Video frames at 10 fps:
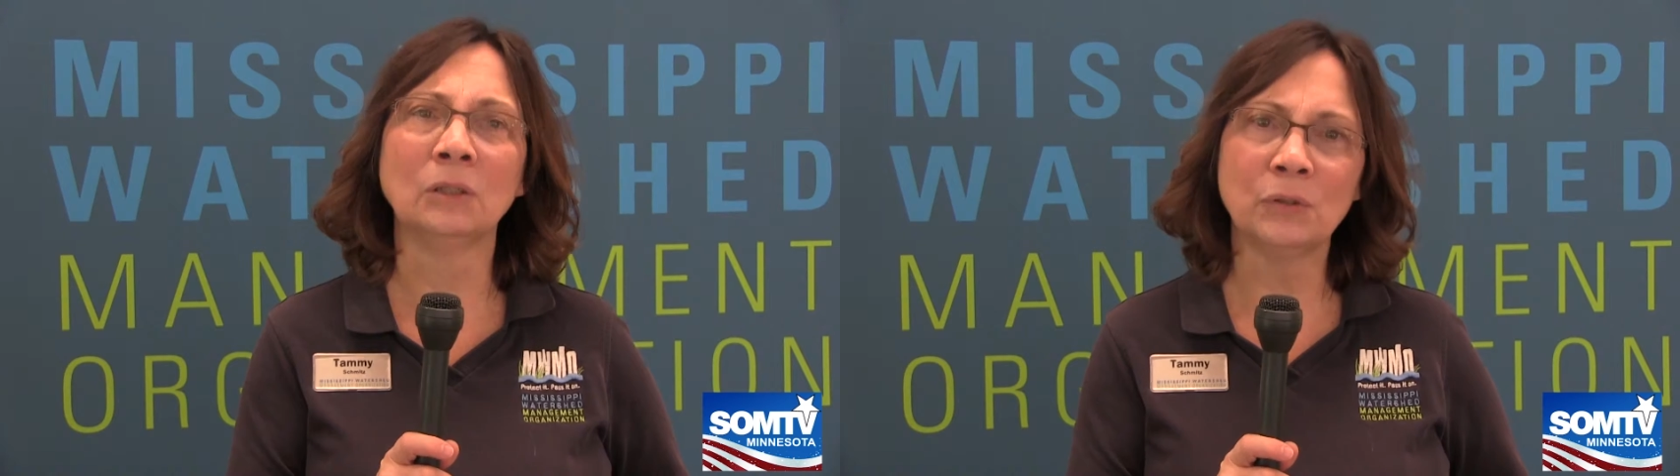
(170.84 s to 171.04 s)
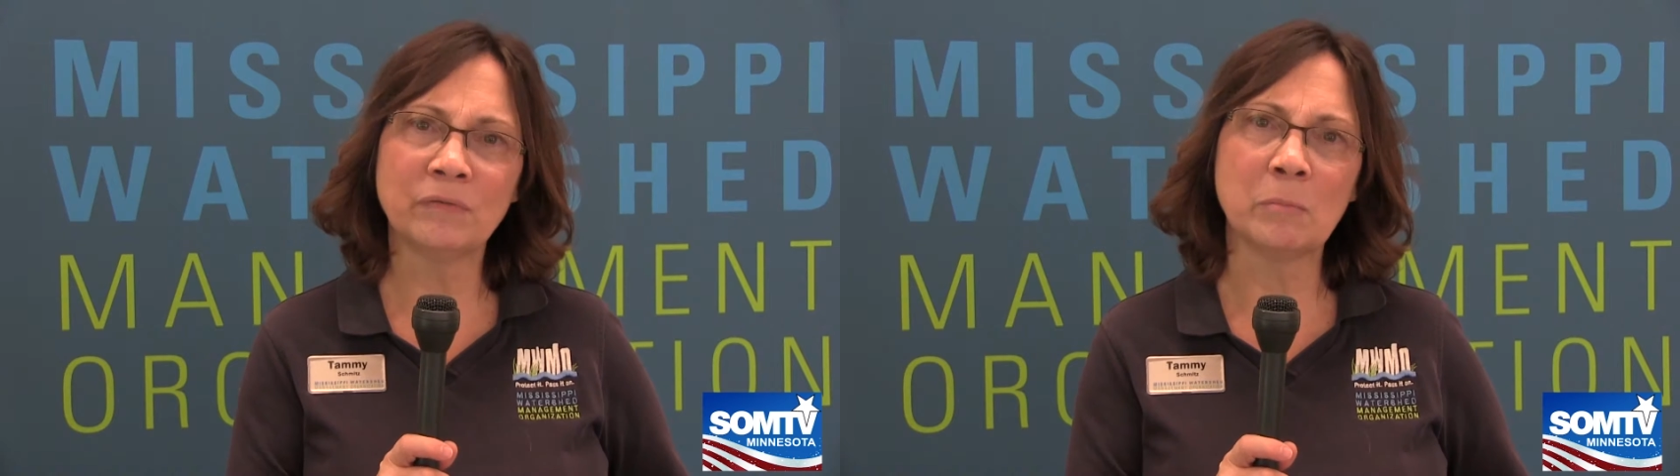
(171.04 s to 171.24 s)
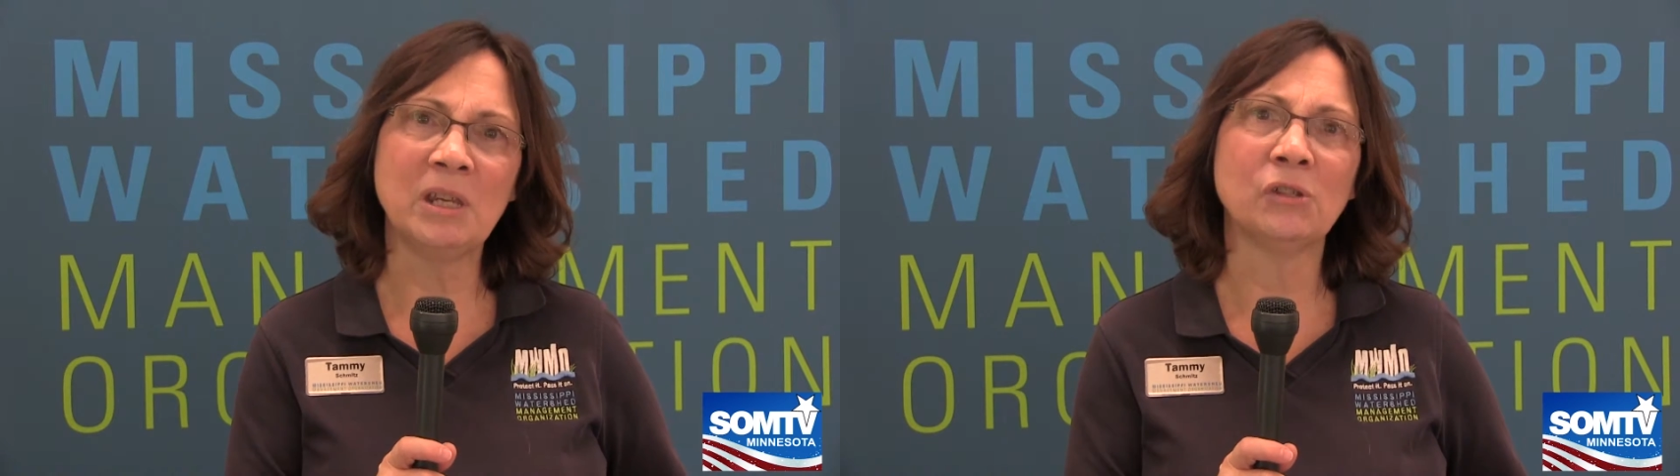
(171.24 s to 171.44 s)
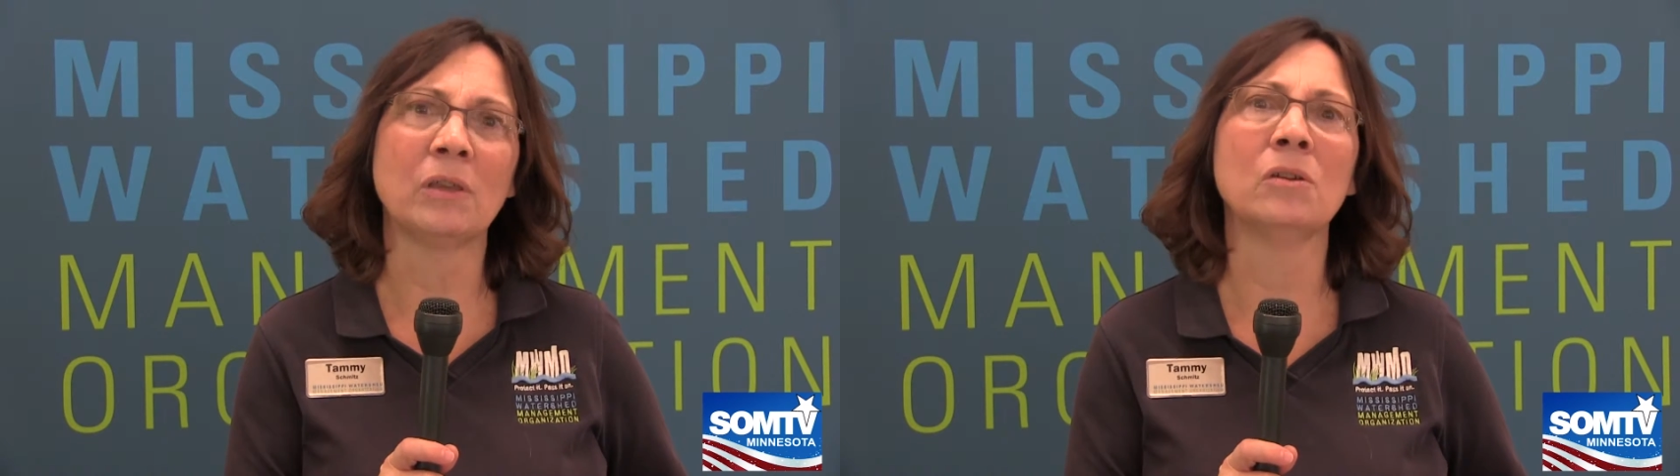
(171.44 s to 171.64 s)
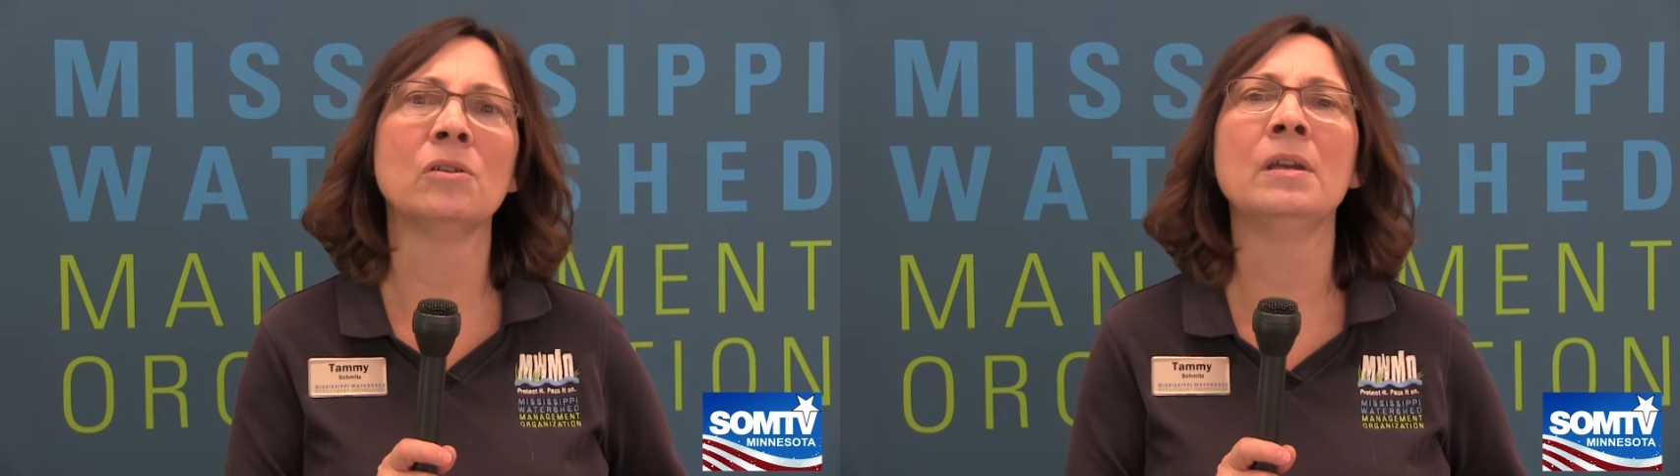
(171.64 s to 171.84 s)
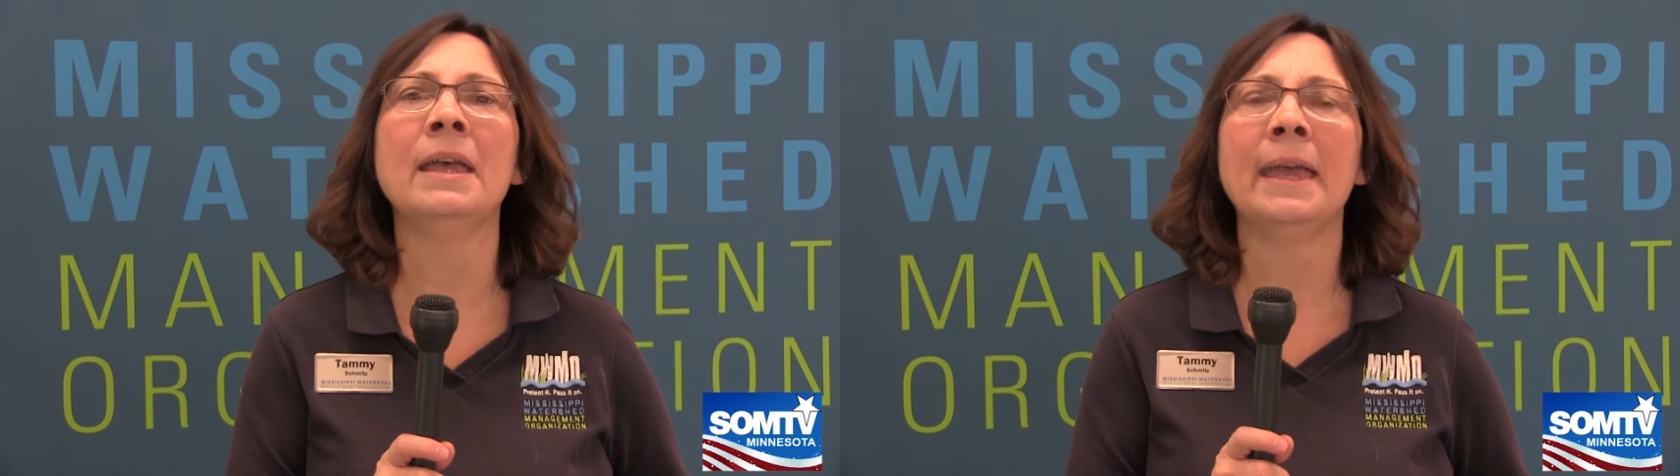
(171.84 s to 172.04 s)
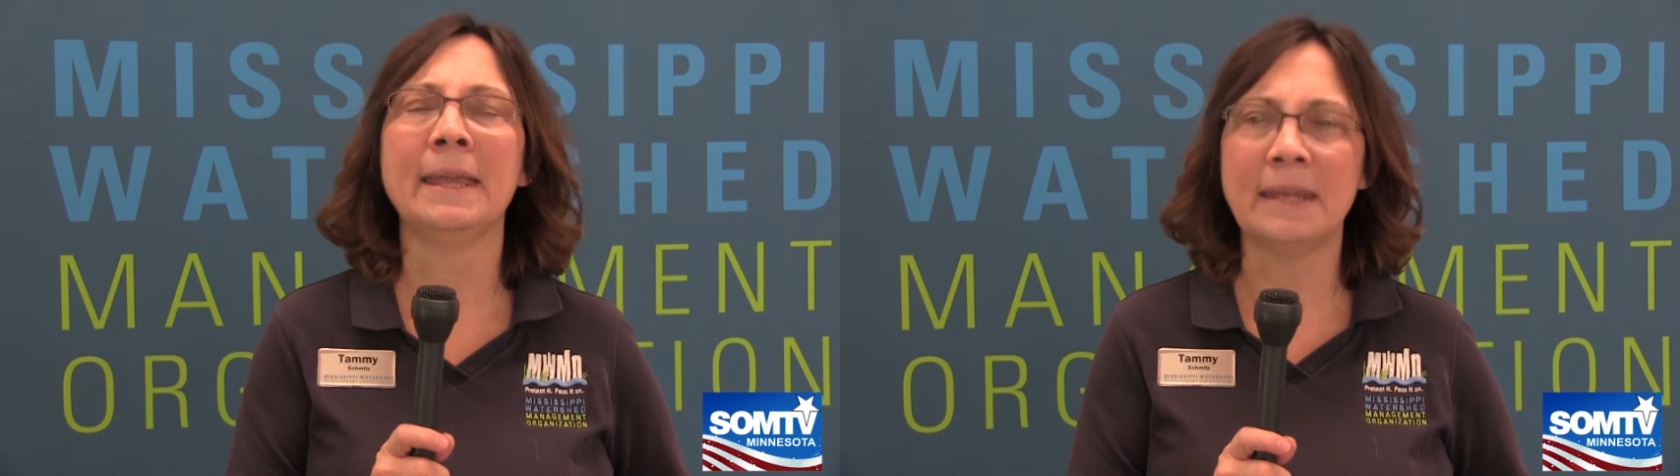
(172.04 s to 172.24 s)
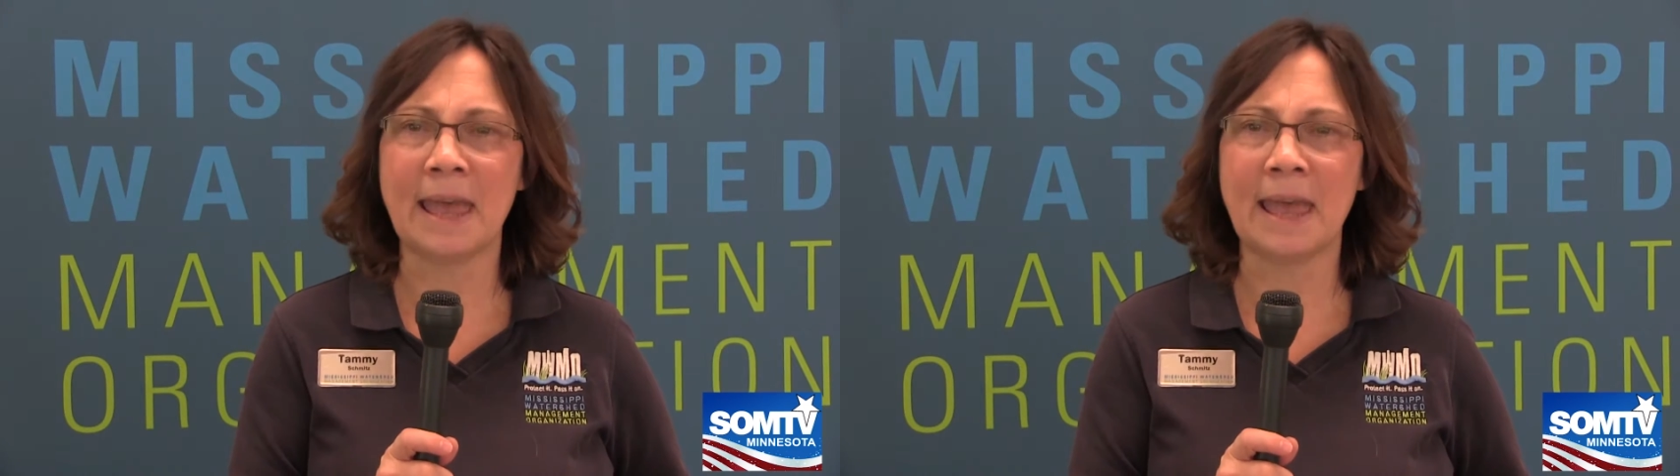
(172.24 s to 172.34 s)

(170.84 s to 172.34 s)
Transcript: and learn from each other and